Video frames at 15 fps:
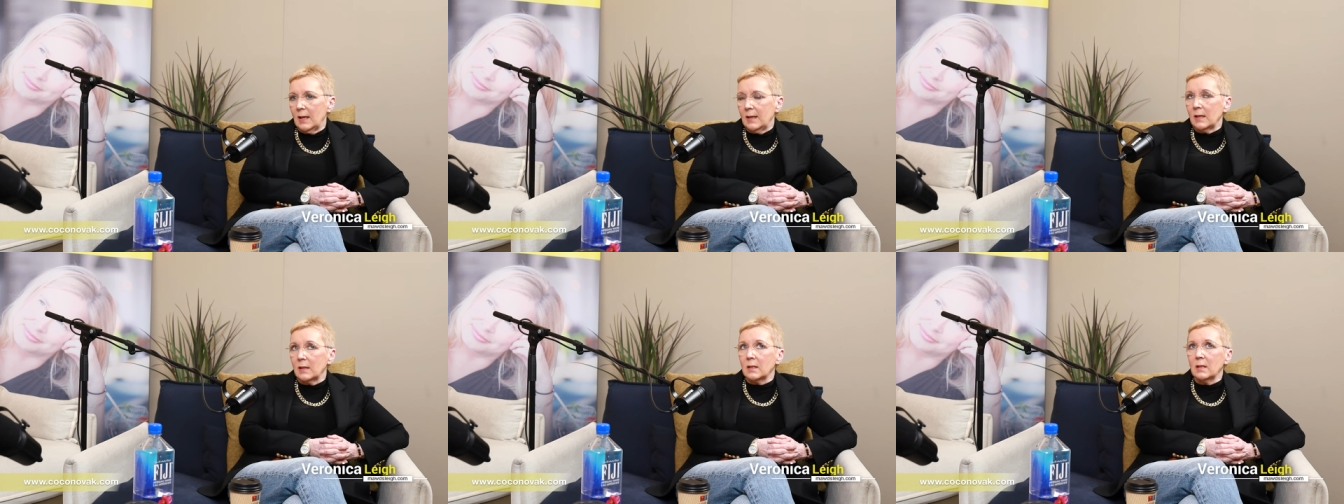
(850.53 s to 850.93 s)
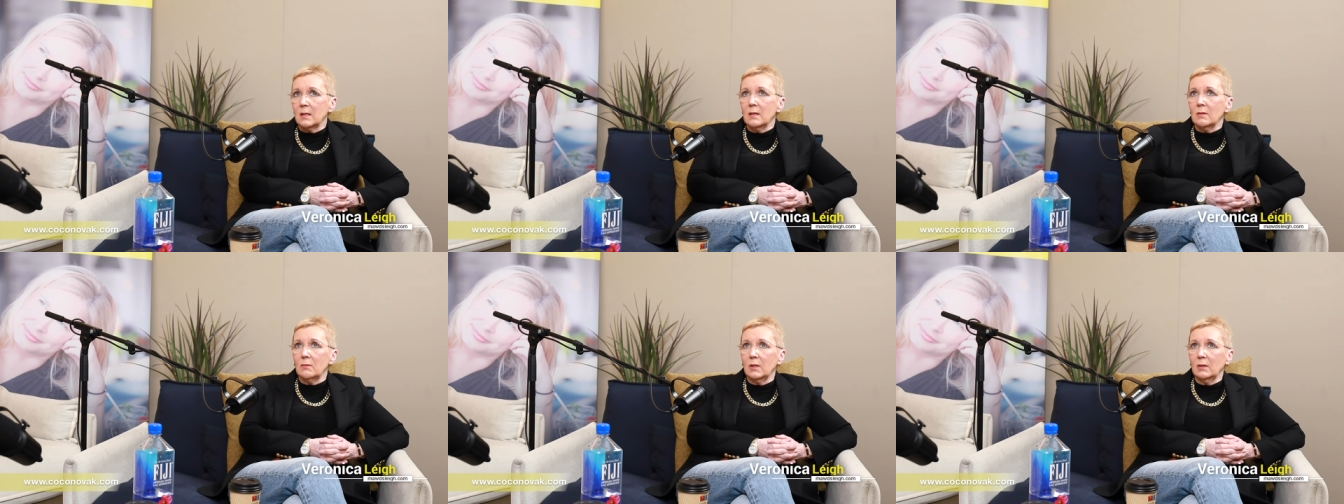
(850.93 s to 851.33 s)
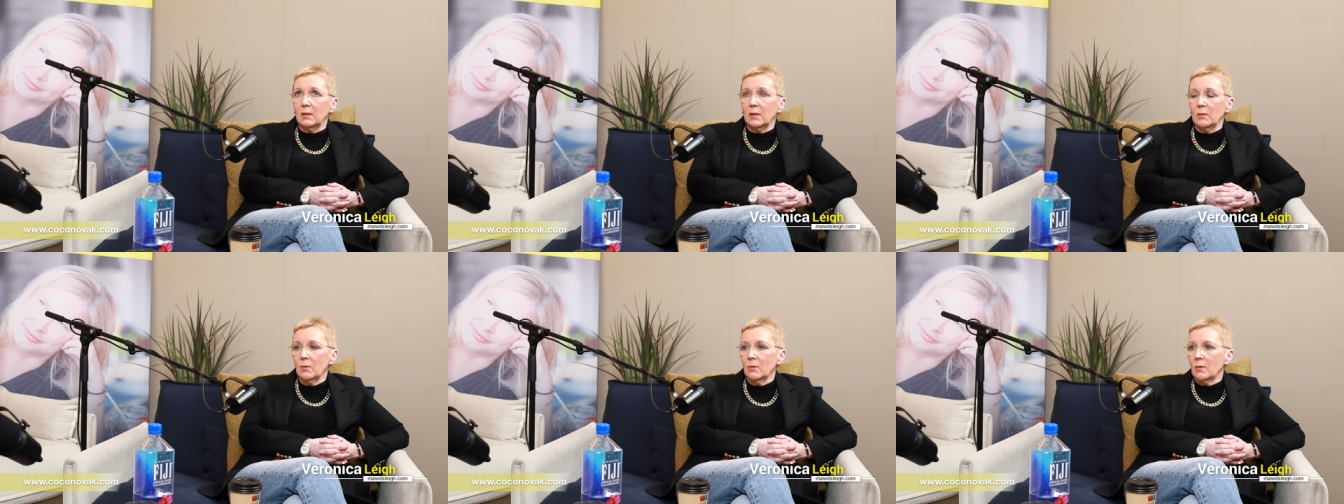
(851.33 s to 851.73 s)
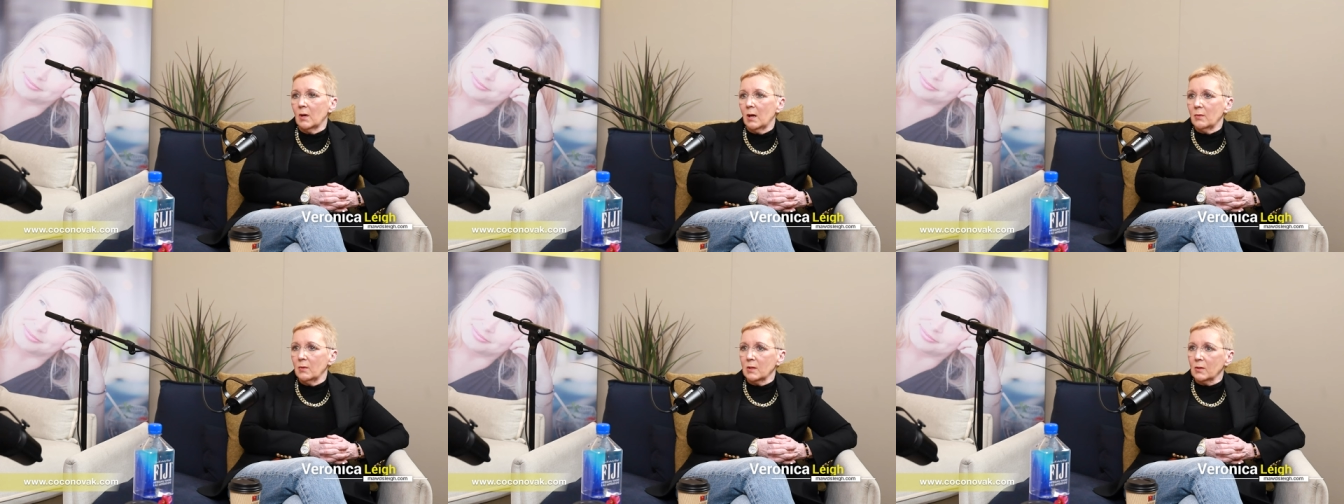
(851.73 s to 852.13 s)
And I didn't really know how
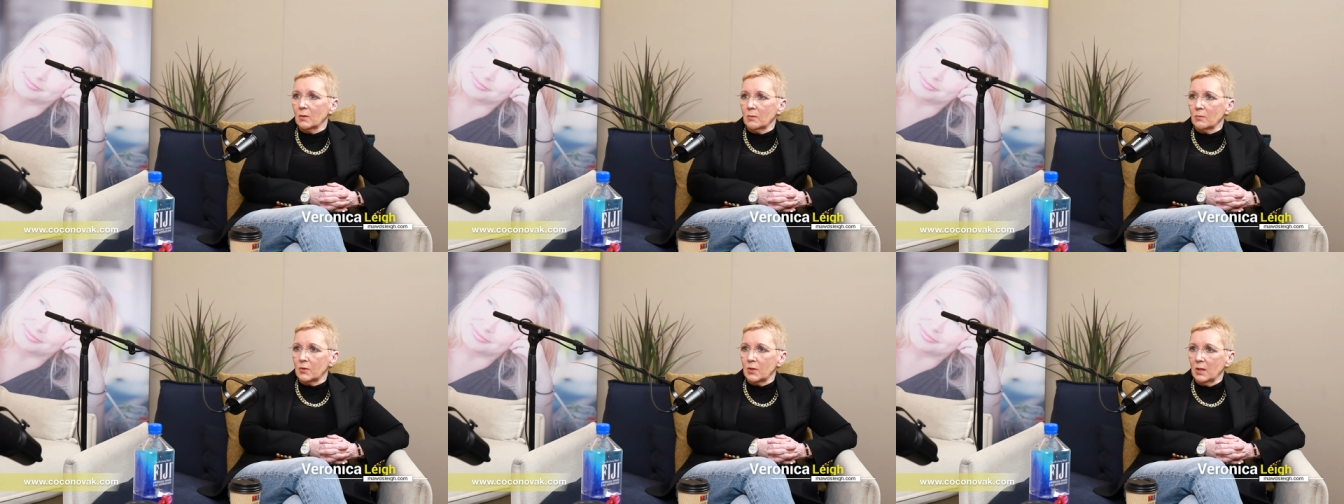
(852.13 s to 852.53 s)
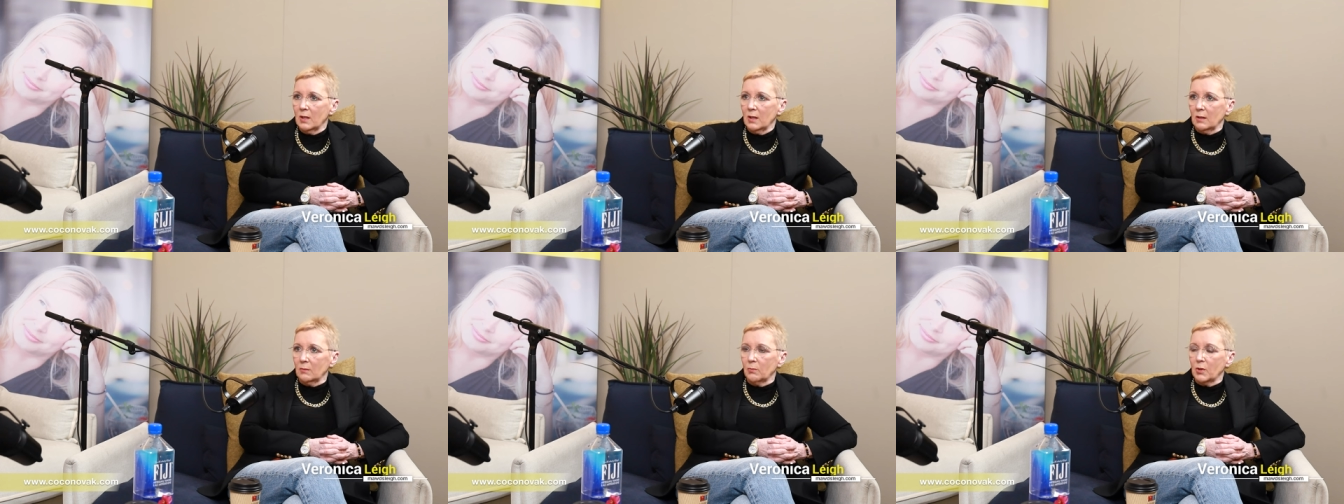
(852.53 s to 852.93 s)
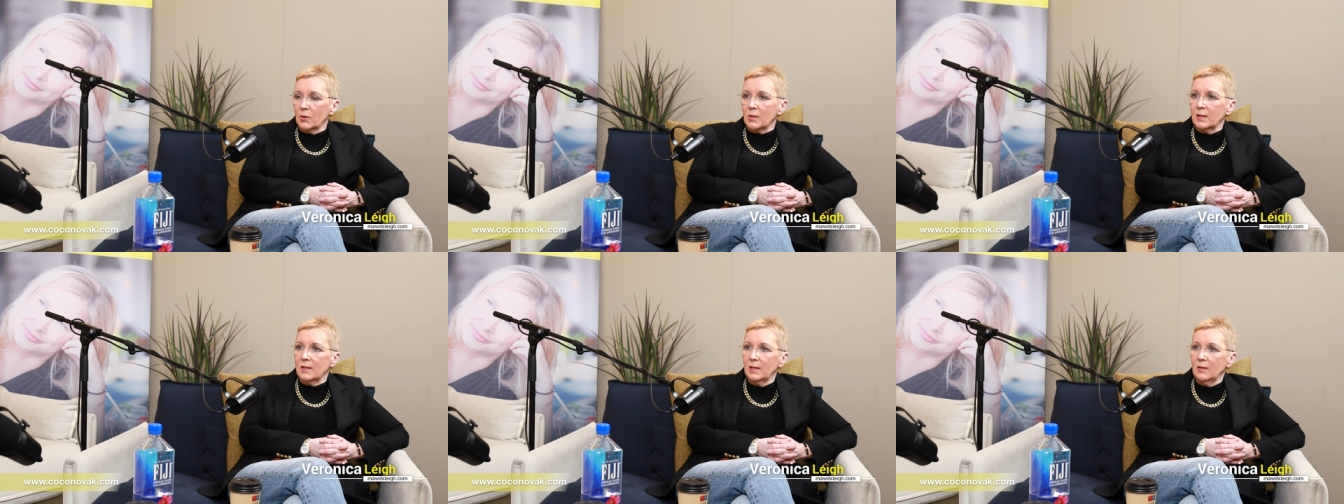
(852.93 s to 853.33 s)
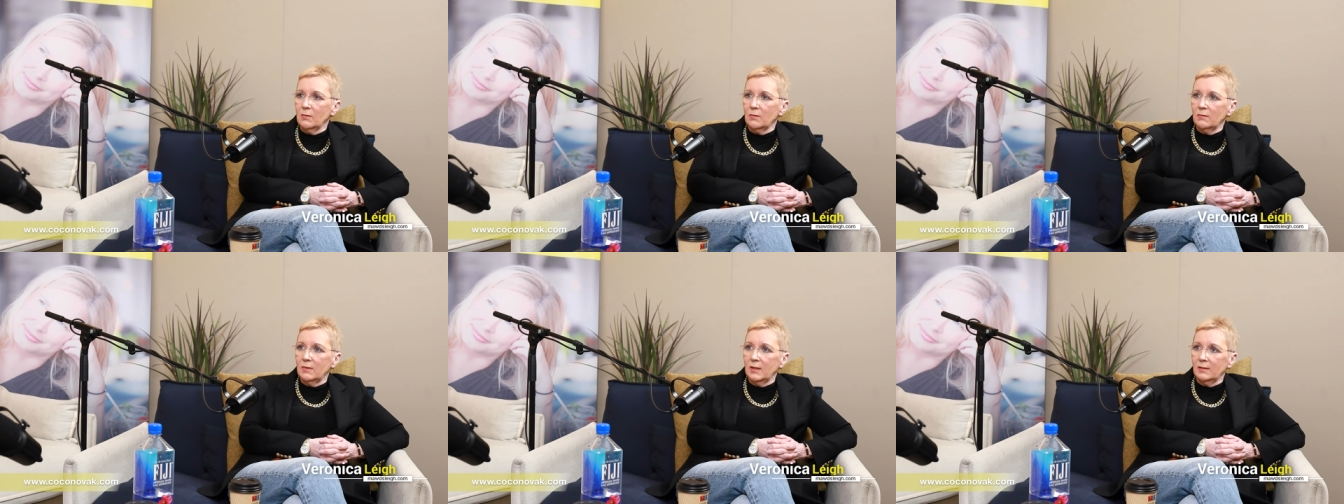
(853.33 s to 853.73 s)
to stop drinking because I didn't
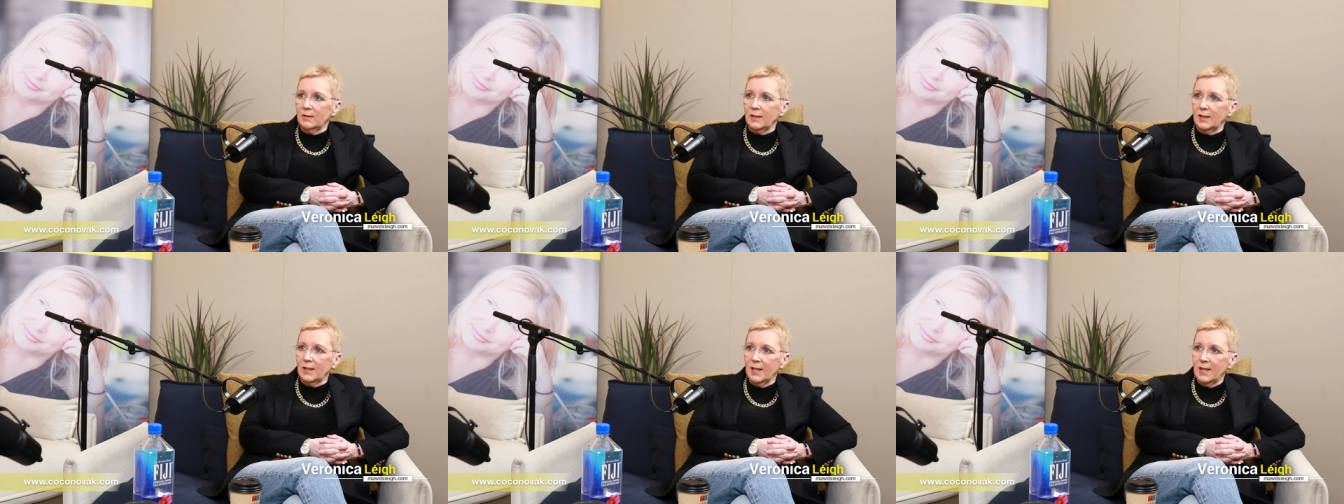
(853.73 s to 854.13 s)
really